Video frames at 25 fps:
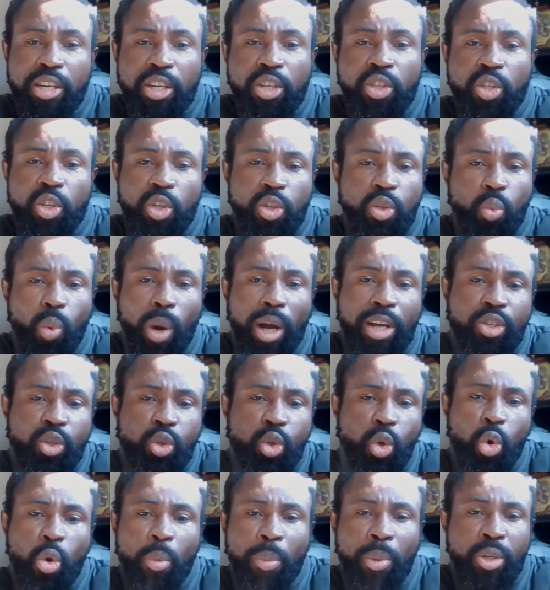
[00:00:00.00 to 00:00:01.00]
This is why
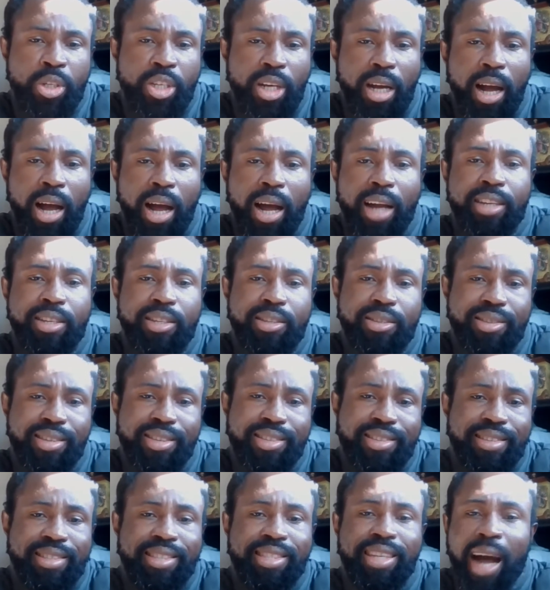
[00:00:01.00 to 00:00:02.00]
so much artists
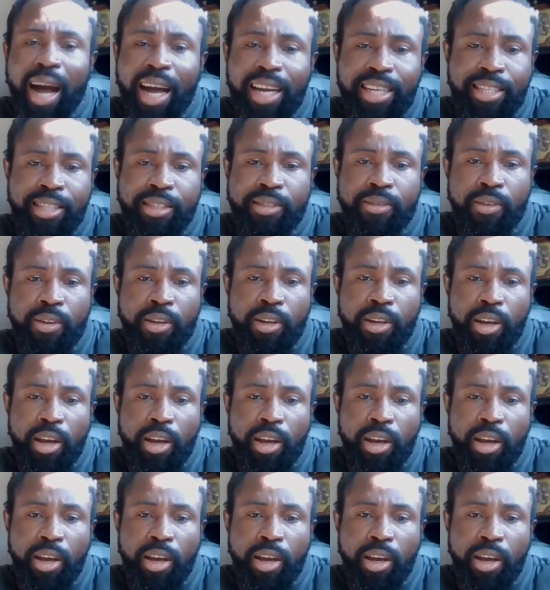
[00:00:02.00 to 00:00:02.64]
is dying.